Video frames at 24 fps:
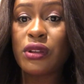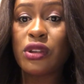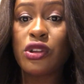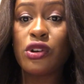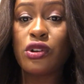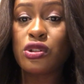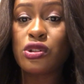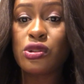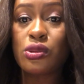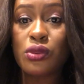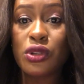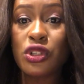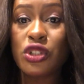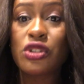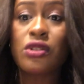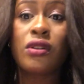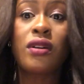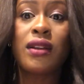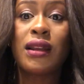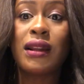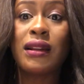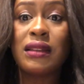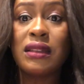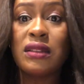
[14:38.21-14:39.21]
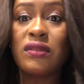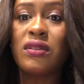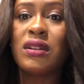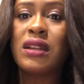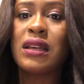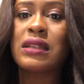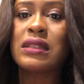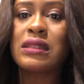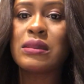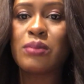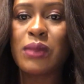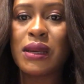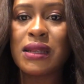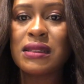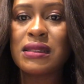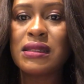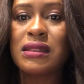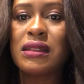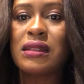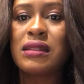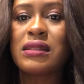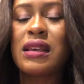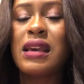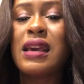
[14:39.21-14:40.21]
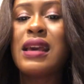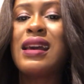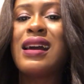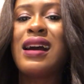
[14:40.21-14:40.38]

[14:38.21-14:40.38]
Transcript: your tuition and living expenses,